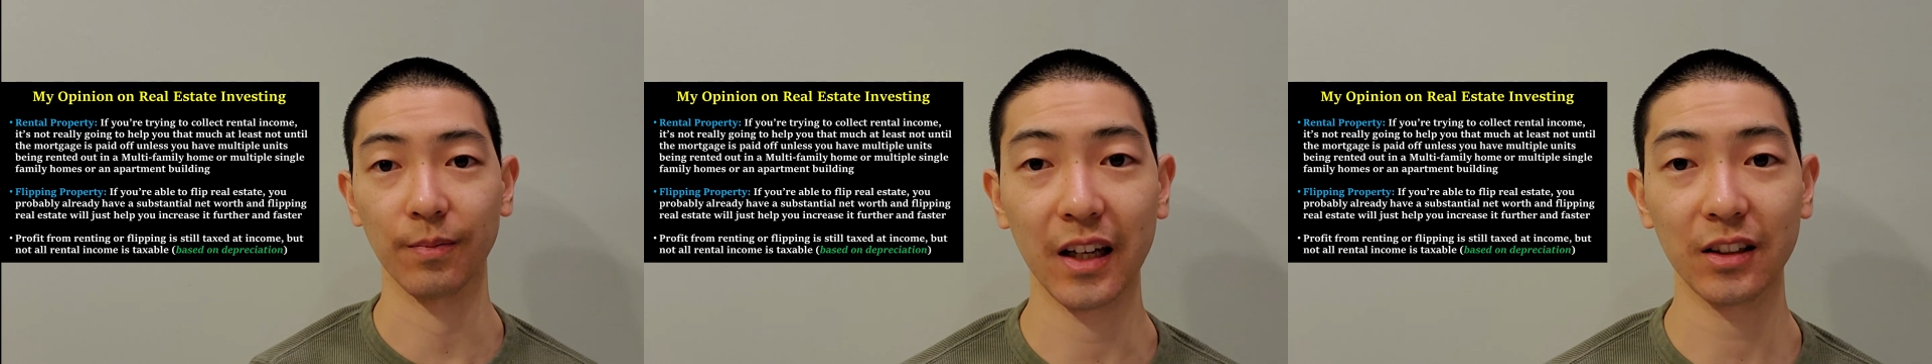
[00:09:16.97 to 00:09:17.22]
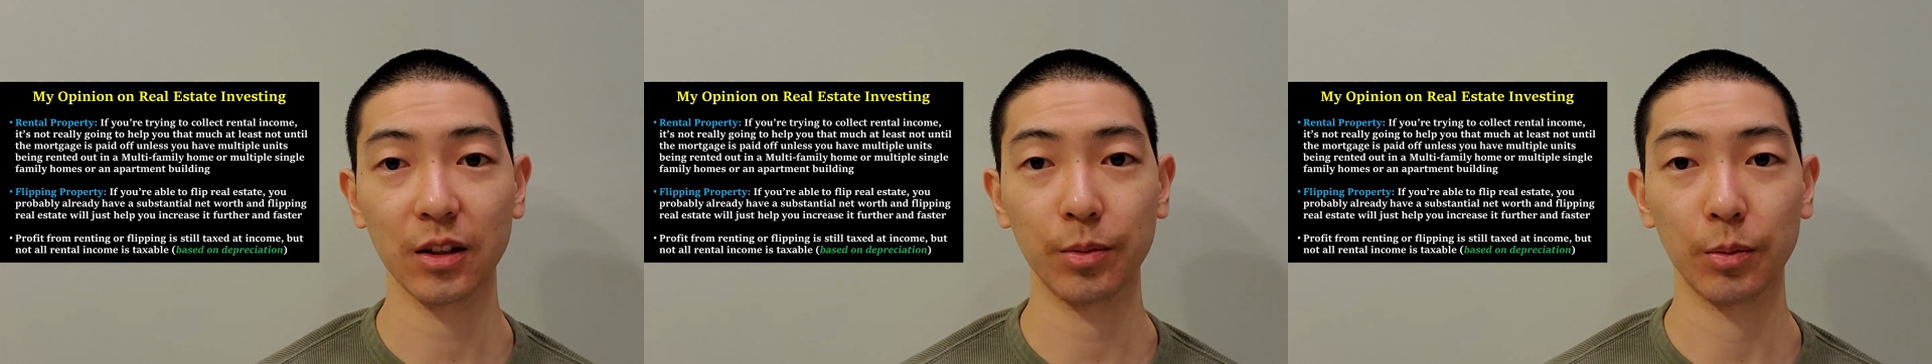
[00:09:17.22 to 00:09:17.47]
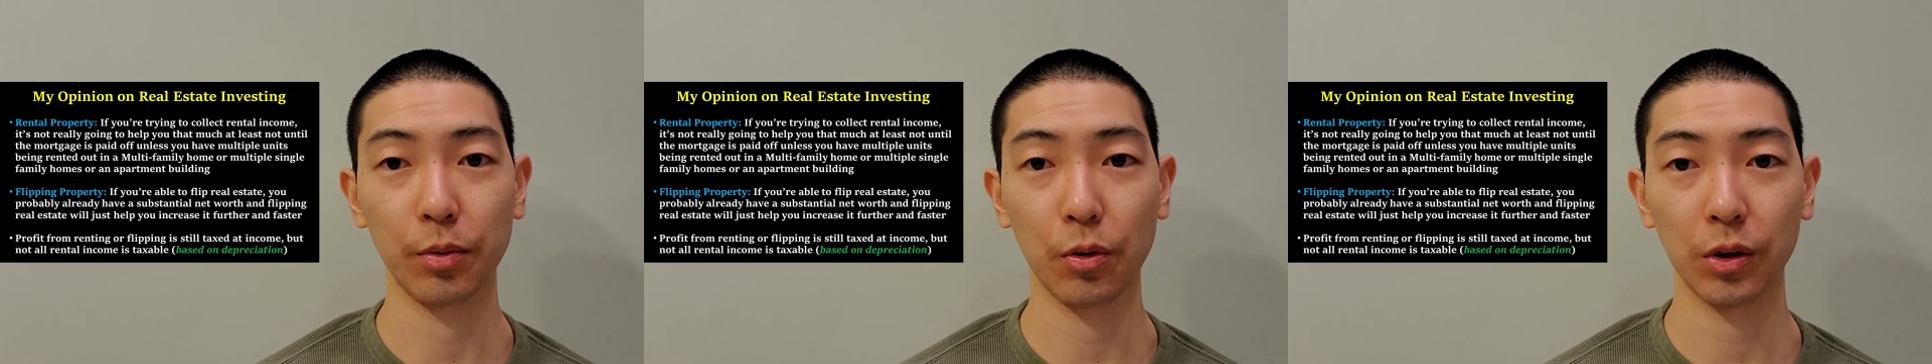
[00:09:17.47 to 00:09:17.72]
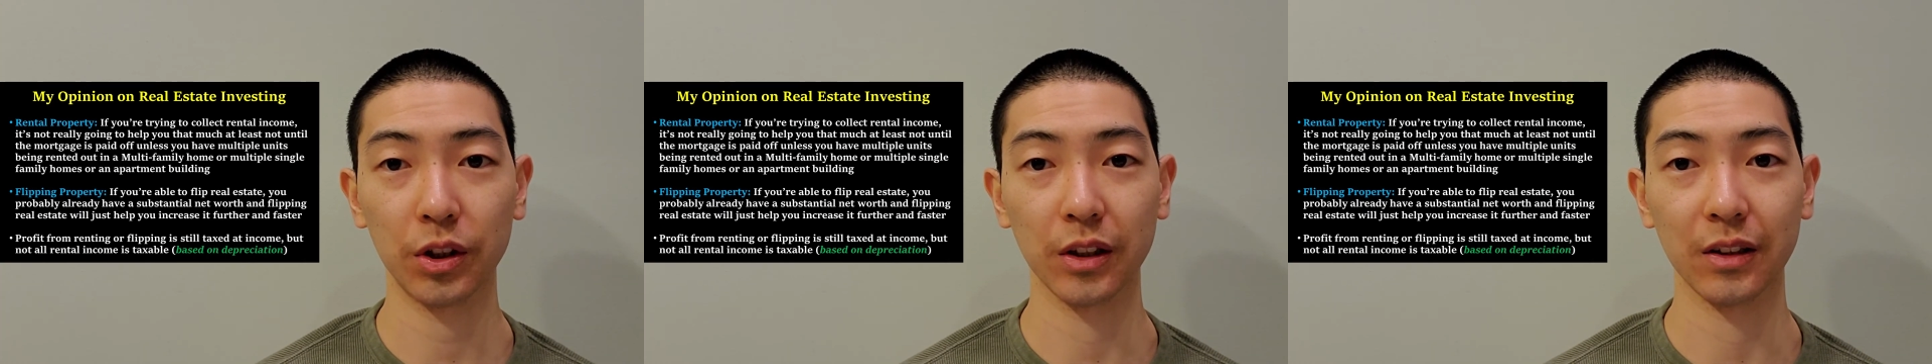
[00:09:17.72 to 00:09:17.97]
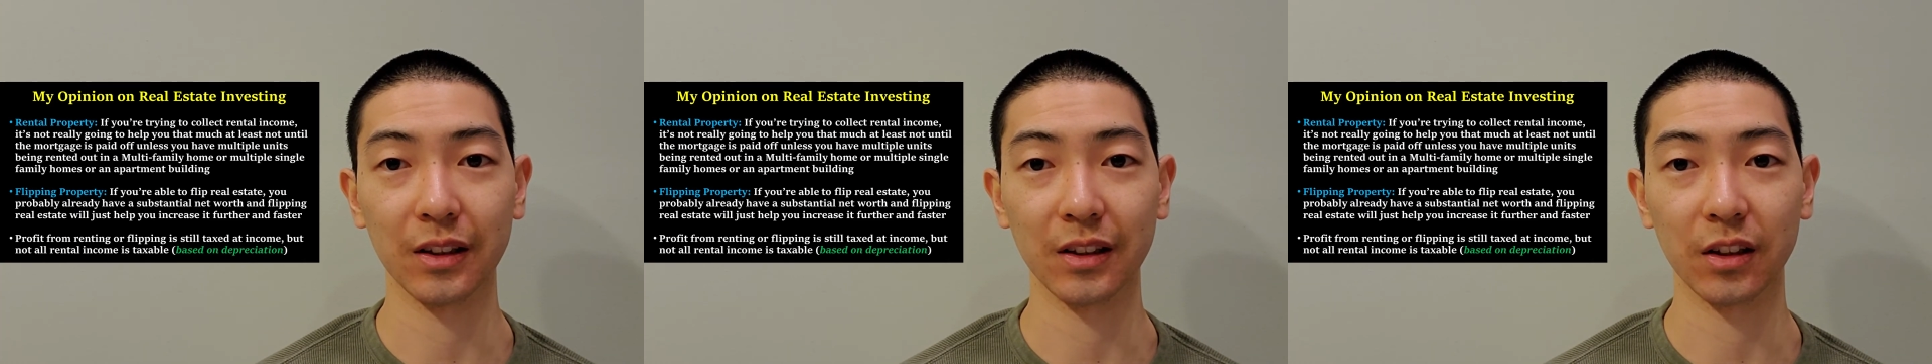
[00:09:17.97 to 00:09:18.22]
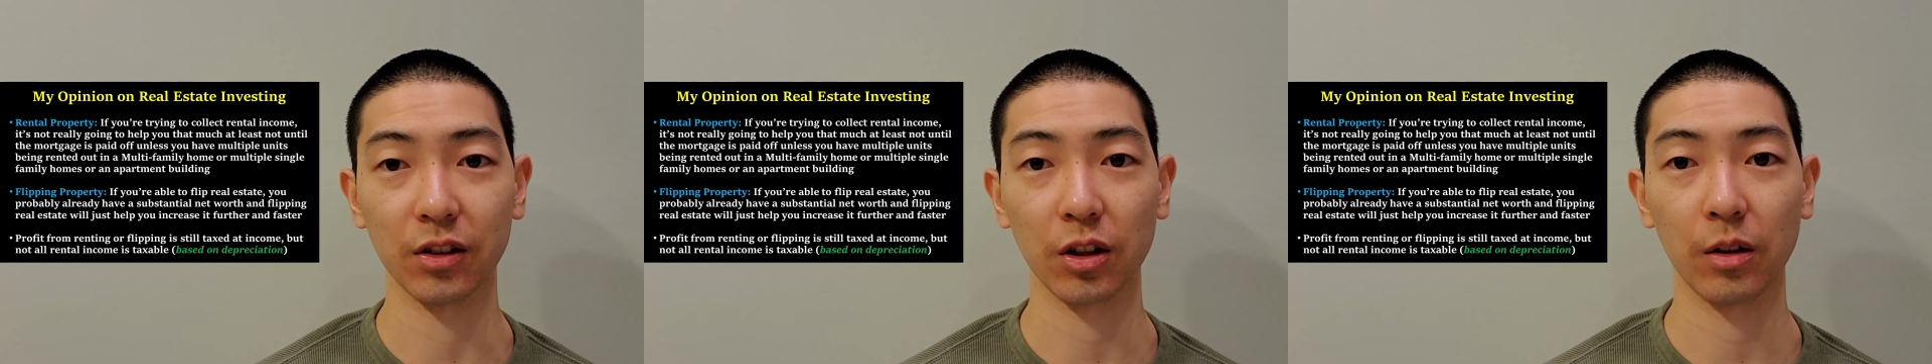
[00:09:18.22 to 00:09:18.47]
The taxable portion is
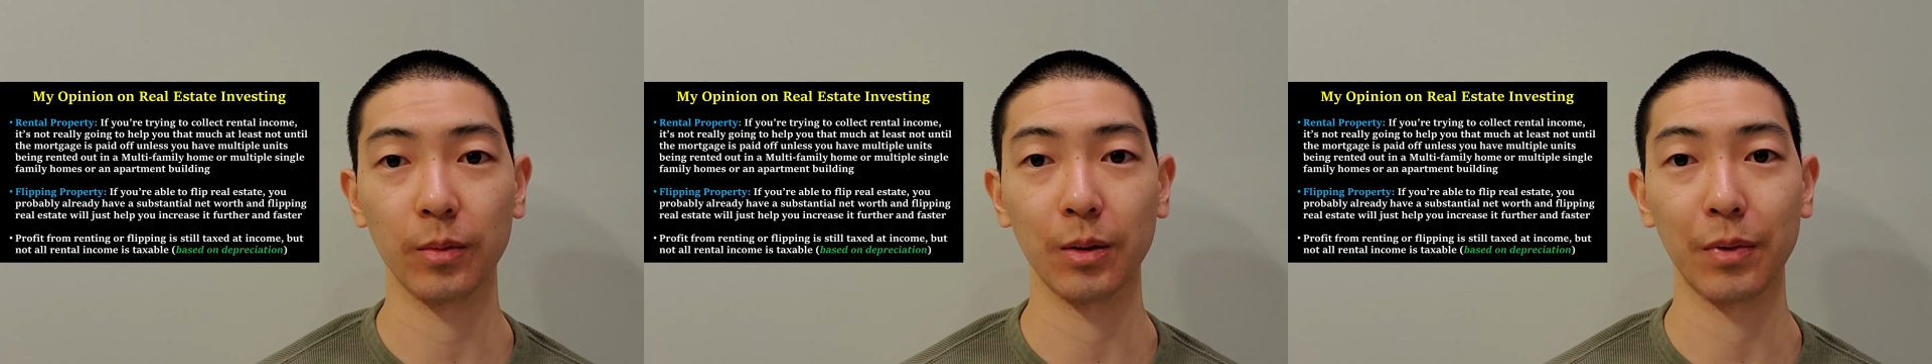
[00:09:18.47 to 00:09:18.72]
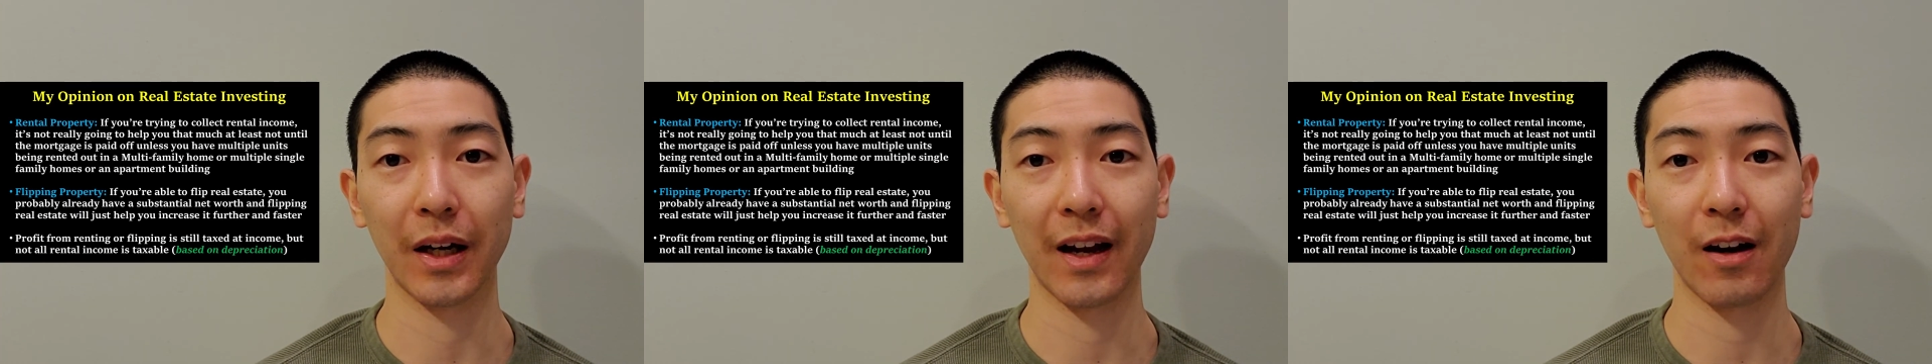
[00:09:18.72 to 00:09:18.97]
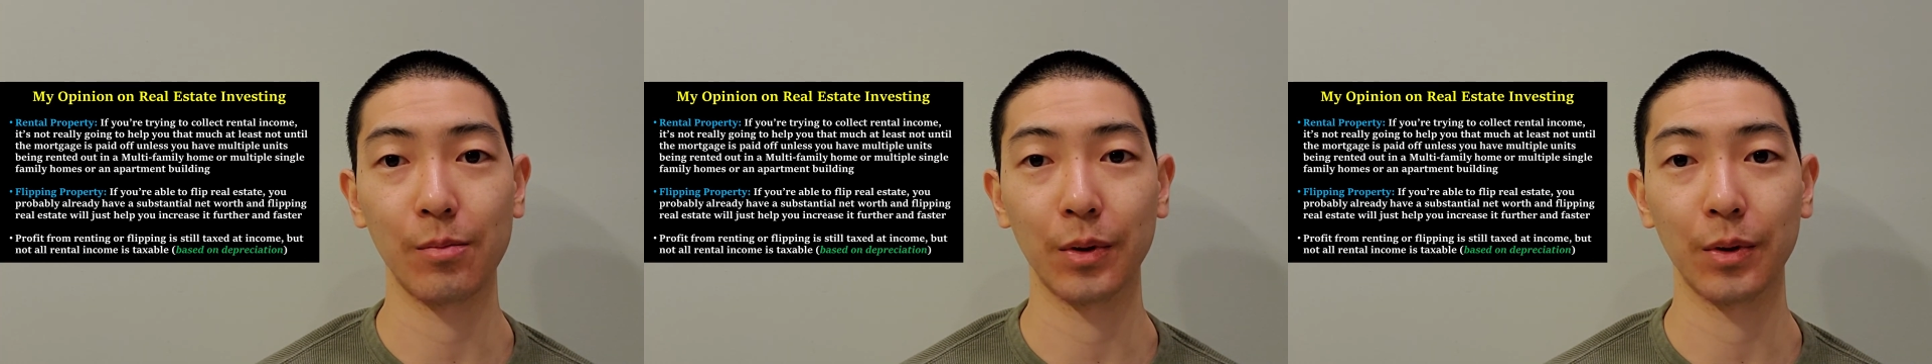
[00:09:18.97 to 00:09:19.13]
determined by how